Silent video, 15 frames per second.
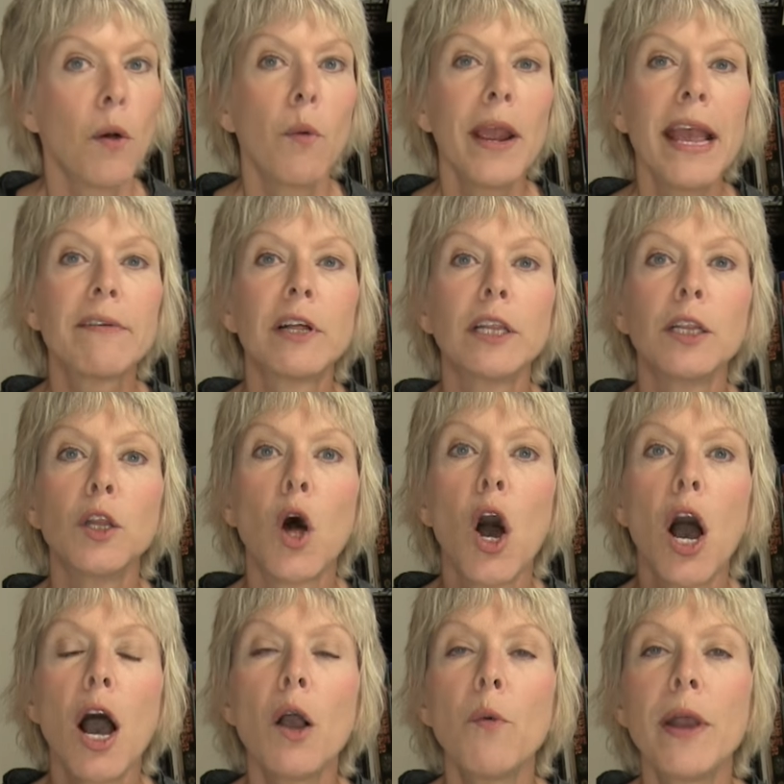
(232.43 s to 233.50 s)
We have a
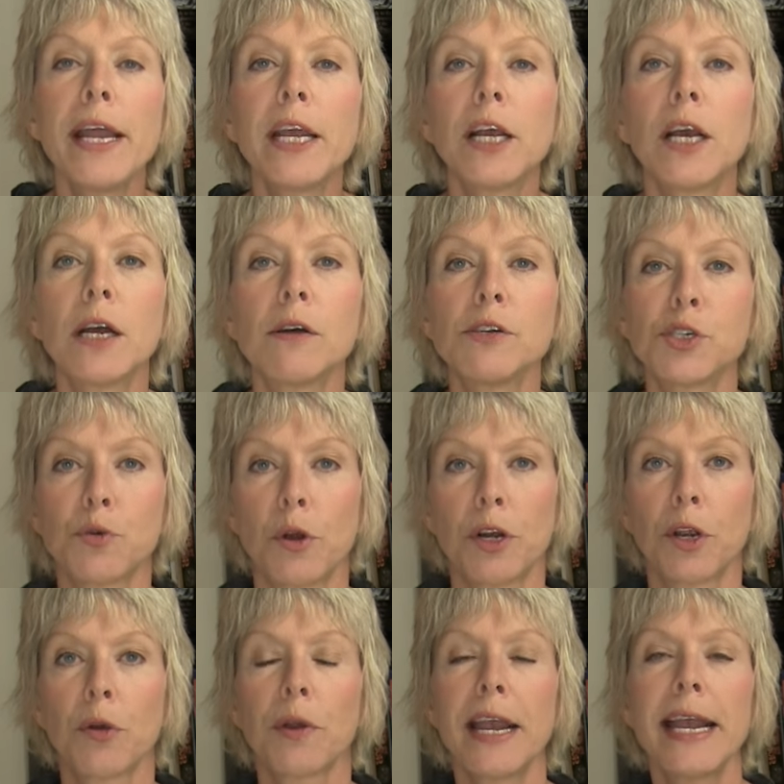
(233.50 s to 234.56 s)
long way to go
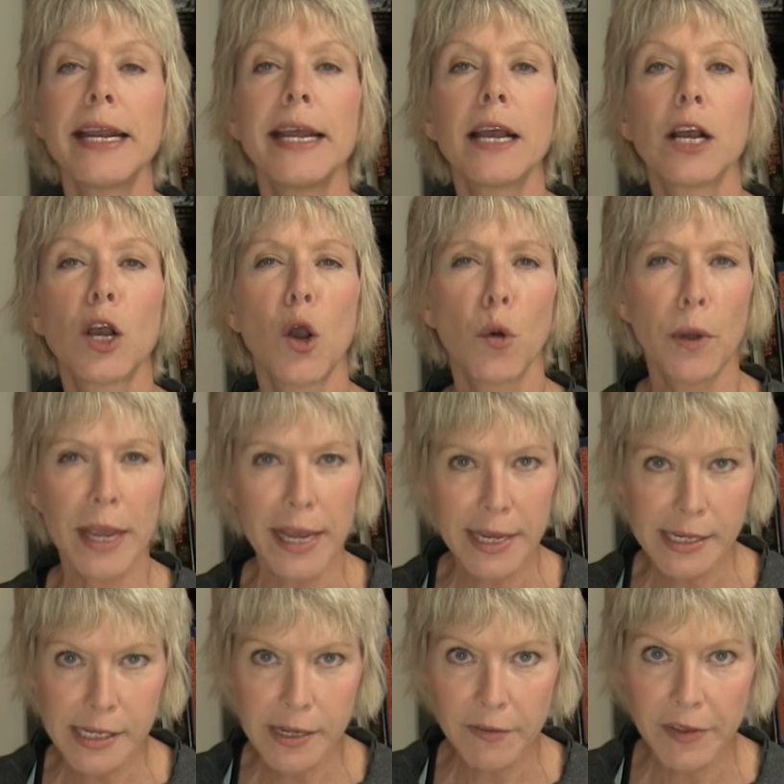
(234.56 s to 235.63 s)
toward creating a
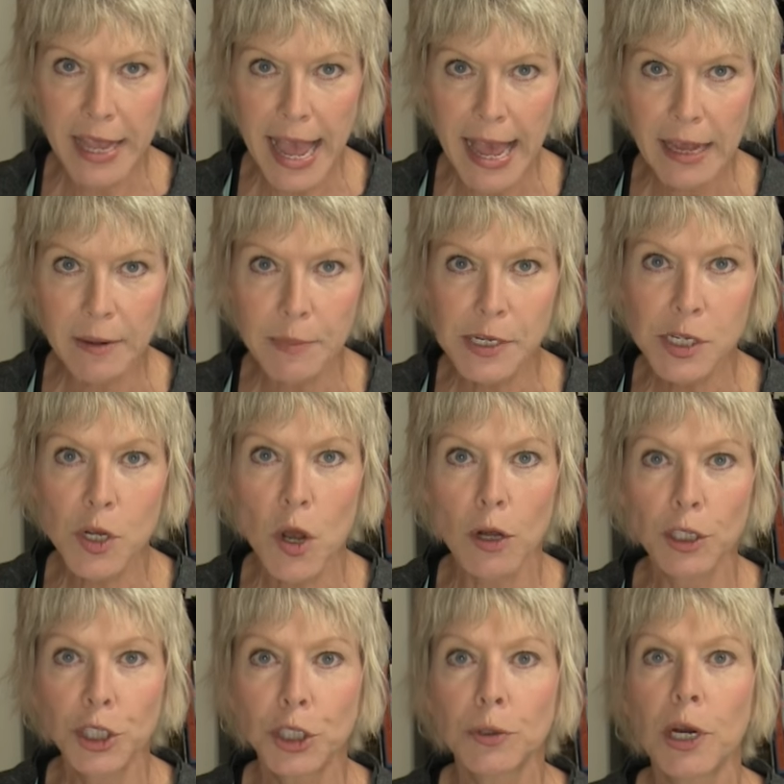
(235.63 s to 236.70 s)
cohesive cannabis
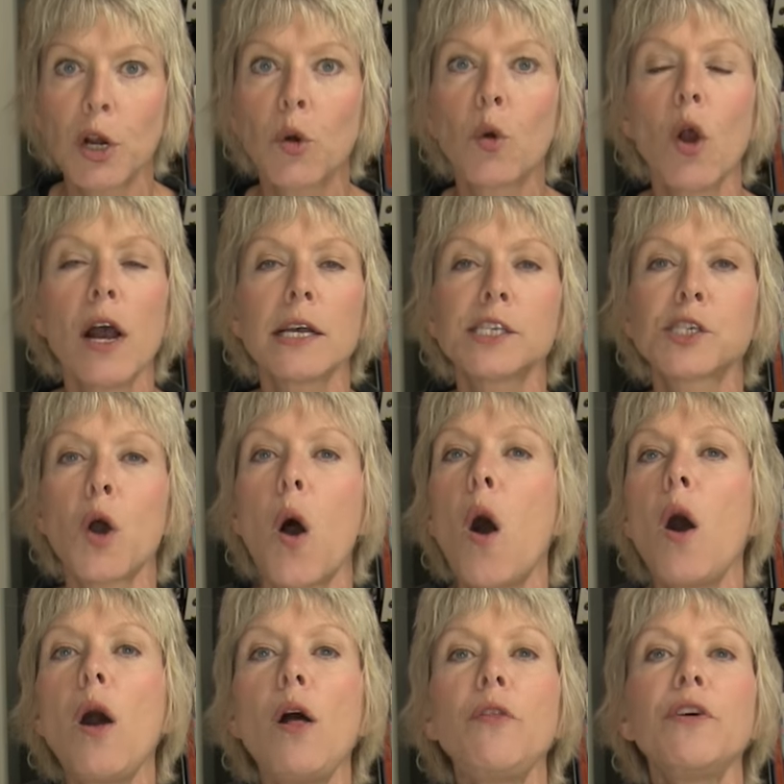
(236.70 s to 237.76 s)
culture across
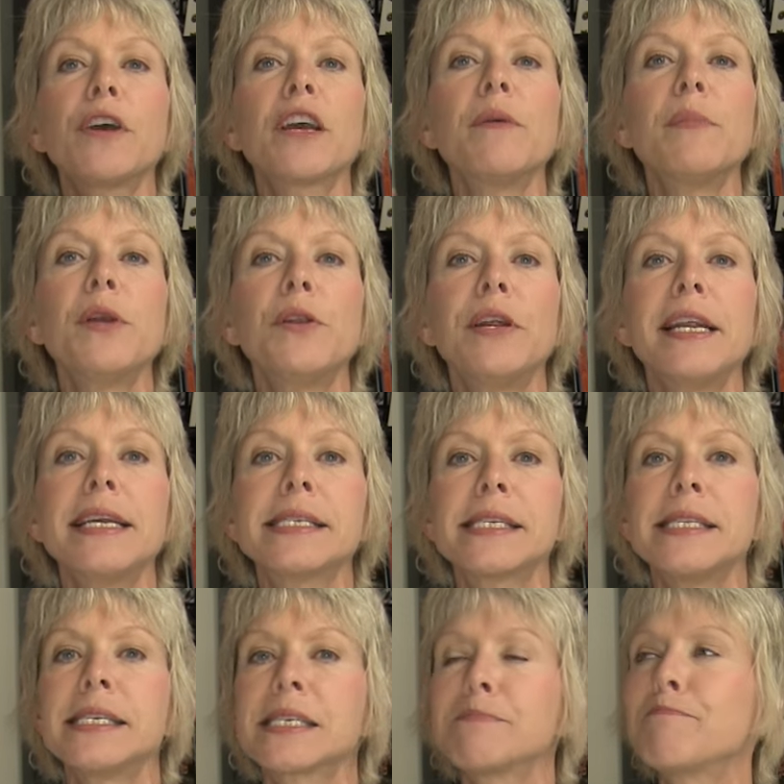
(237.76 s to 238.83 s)
all the communities
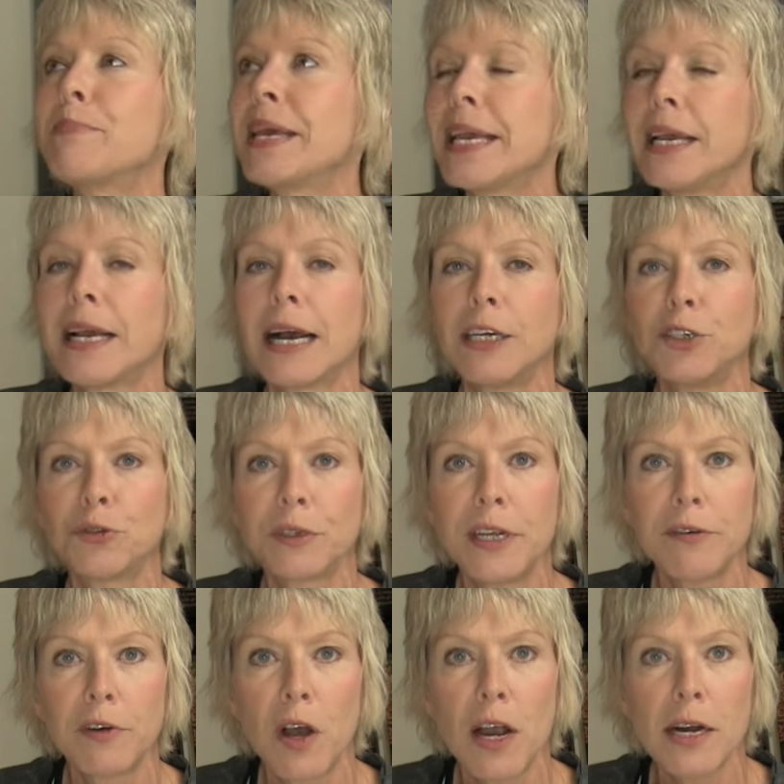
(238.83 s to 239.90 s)
in this big
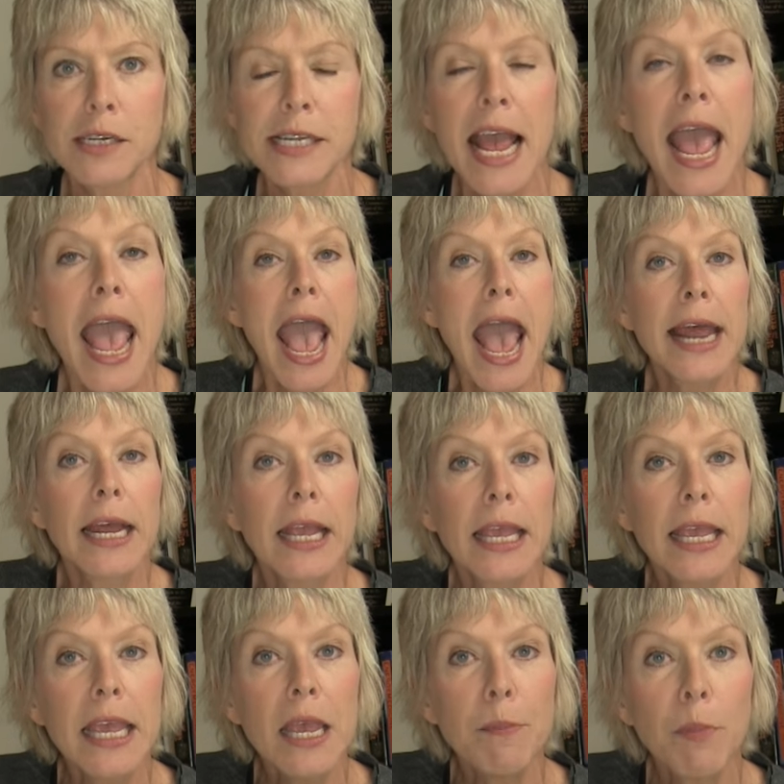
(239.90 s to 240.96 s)
country of ours. And a
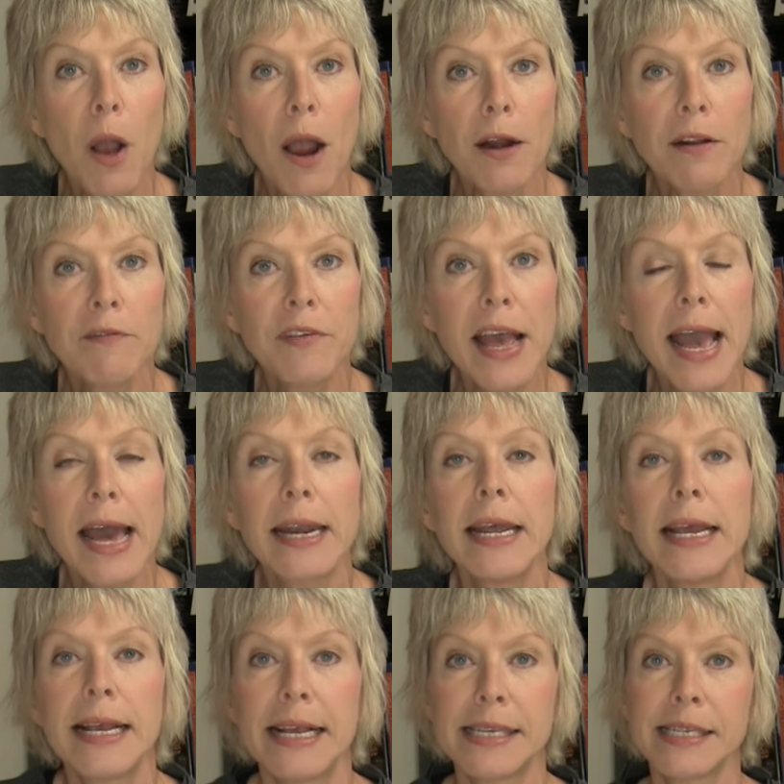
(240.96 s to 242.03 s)
key part of
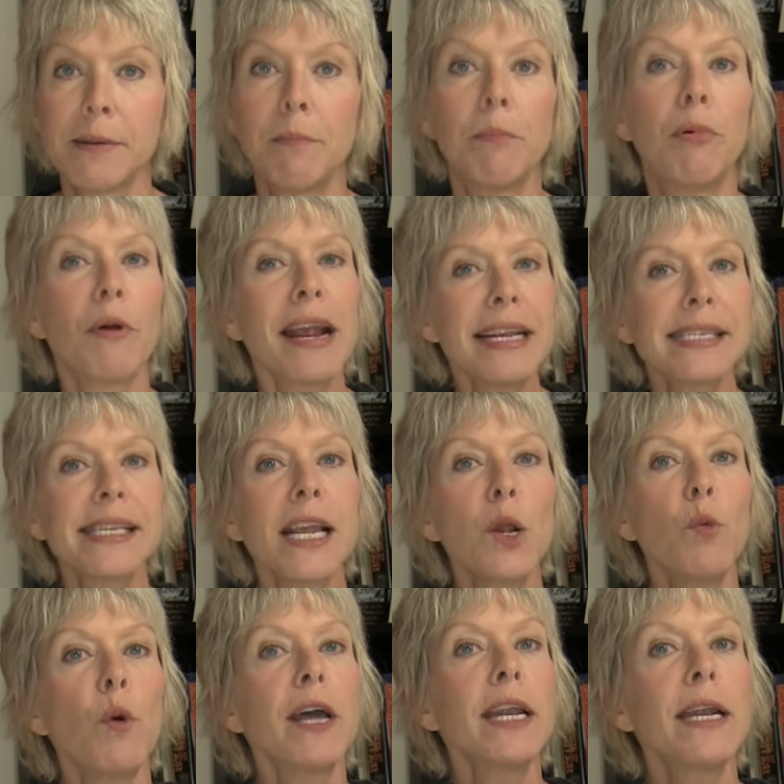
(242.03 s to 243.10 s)
that is
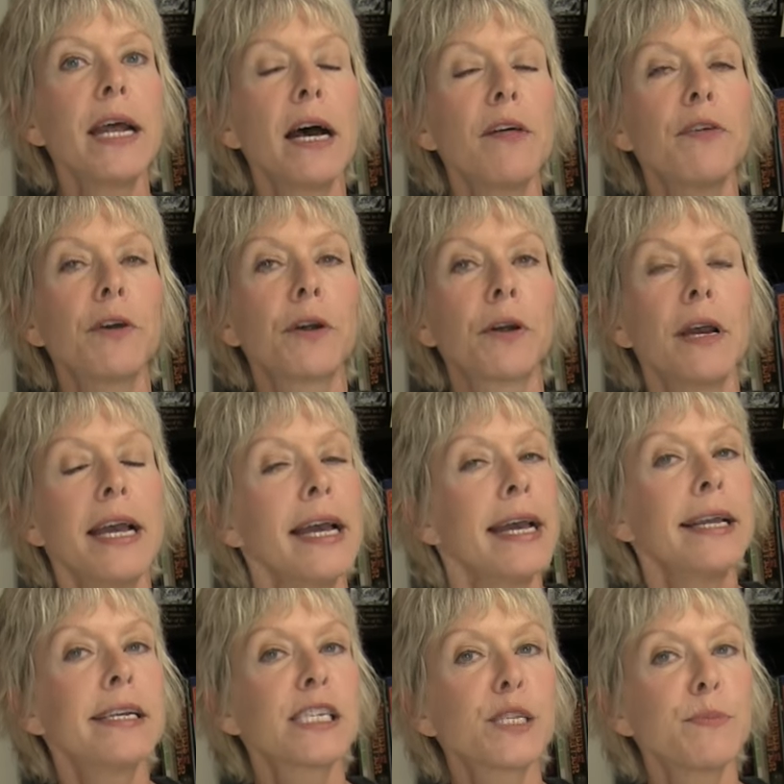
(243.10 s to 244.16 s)
embracing one another
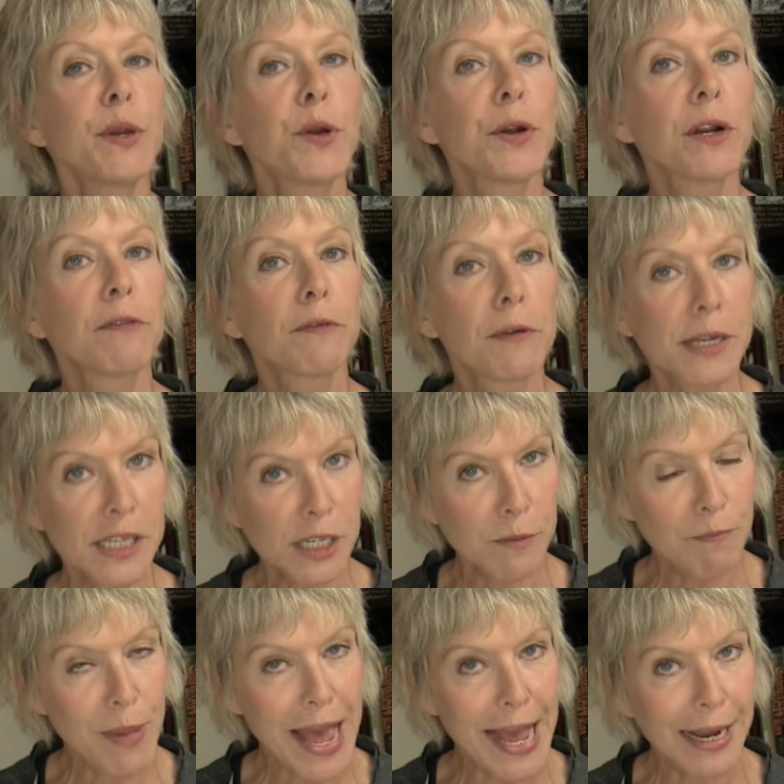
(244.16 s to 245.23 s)
in a spirit of
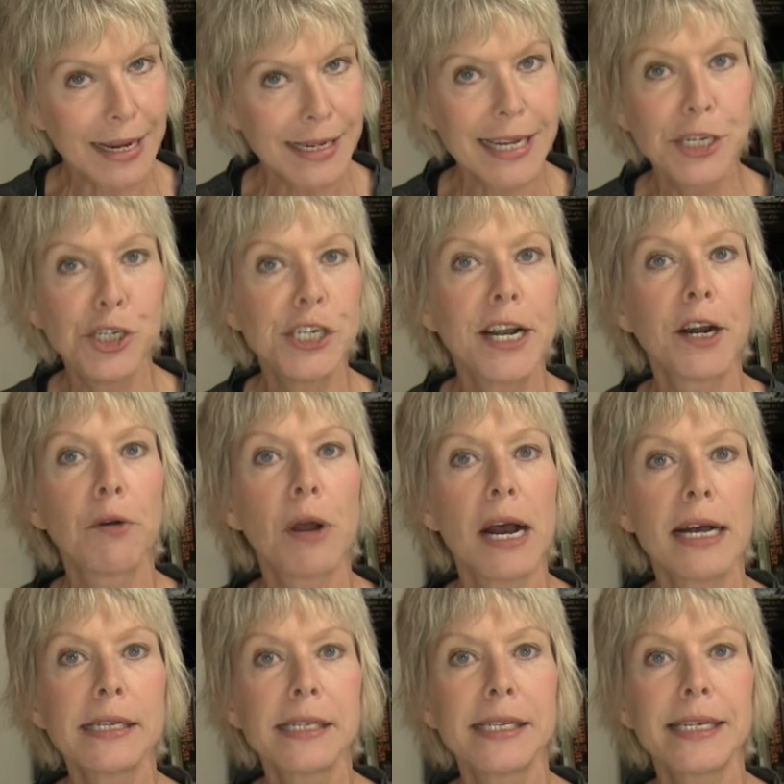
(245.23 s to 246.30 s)
respect and
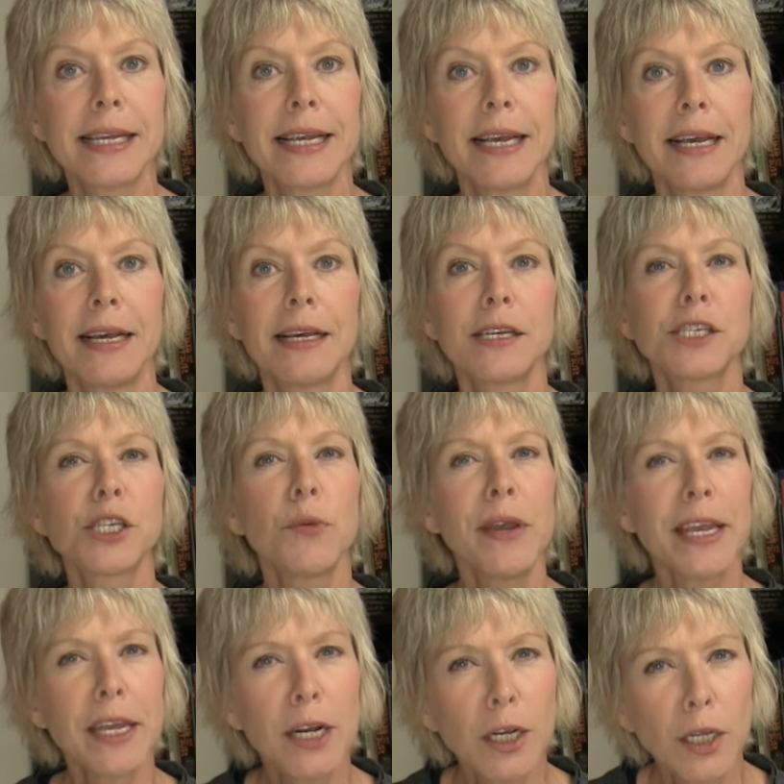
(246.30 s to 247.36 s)
generosity so
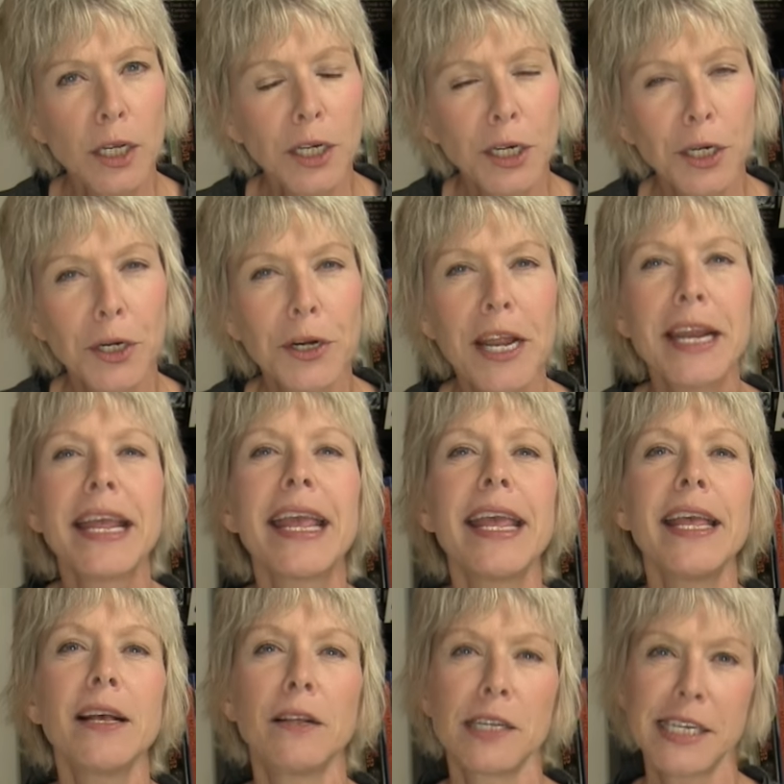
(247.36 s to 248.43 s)
we can learn and
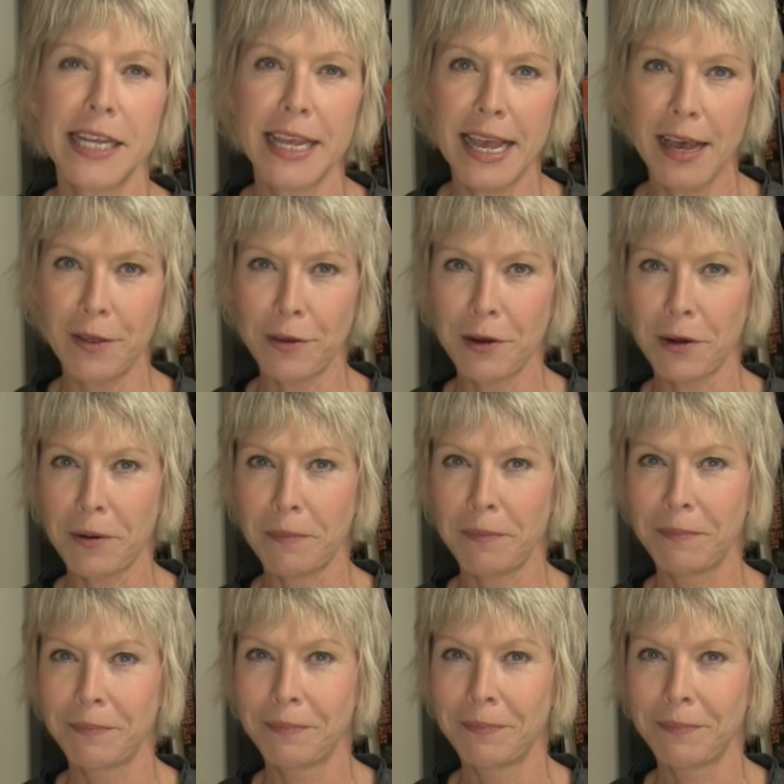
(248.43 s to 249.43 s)
heal together.